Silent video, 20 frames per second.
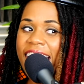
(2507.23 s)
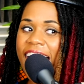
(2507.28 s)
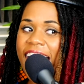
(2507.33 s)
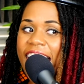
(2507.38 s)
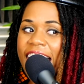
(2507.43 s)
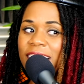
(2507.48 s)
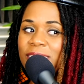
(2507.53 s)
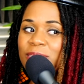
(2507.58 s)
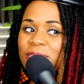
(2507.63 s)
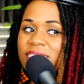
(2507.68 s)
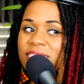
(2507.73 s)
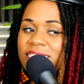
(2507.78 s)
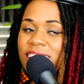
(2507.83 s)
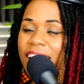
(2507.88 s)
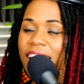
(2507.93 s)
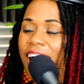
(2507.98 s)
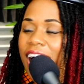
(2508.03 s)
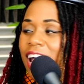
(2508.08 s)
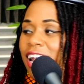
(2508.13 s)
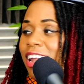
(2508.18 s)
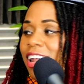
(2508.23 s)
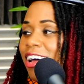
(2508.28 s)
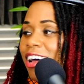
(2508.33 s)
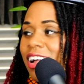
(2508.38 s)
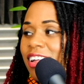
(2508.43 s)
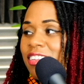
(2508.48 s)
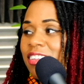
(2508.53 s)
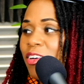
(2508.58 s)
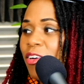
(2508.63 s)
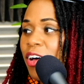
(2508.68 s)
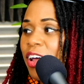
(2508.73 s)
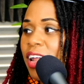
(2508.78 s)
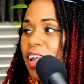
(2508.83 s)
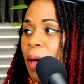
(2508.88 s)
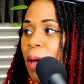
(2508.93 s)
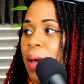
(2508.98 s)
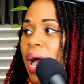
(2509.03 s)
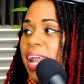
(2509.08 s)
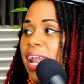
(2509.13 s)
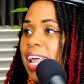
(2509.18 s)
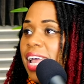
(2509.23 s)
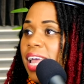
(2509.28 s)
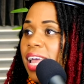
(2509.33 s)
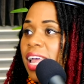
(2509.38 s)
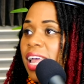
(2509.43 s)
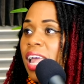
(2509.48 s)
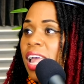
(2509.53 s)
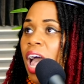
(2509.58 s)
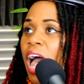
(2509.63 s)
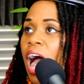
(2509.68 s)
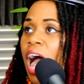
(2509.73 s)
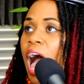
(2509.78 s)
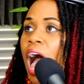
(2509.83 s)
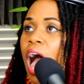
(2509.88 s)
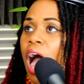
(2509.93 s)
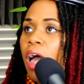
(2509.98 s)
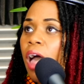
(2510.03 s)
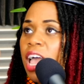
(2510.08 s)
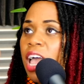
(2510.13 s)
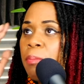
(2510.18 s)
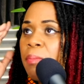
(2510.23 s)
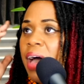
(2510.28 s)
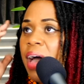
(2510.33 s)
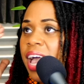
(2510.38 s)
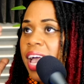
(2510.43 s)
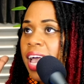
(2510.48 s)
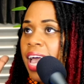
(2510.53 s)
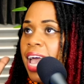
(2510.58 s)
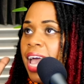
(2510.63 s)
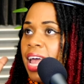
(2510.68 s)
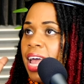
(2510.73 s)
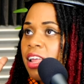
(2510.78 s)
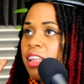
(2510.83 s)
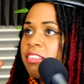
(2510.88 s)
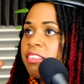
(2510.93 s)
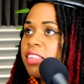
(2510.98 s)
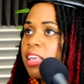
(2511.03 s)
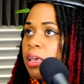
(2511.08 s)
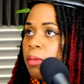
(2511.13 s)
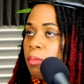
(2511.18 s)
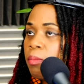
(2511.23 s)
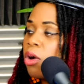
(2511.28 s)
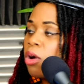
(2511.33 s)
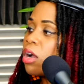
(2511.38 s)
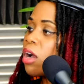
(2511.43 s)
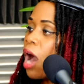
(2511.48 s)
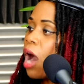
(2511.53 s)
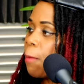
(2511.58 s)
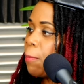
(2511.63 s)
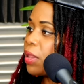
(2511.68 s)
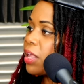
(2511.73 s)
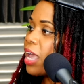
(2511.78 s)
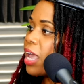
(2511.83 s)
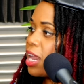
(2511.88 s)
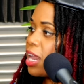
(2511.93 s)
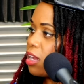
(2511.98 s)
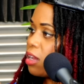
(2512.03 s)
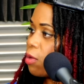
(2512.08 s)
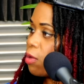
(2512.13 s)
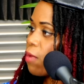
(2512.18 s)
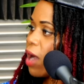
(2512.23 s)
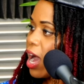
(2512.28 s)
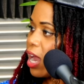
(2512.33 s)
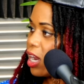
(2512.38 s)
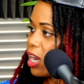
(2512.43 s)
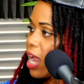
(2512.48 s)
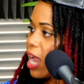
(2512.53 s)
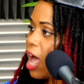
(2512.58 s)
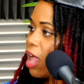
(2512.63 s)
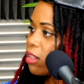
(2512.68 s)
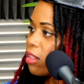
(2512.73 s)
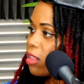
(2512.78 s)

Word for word: I'm just like, I know that's going up. I didn't, I, in my head, it seemed more complicated to write it out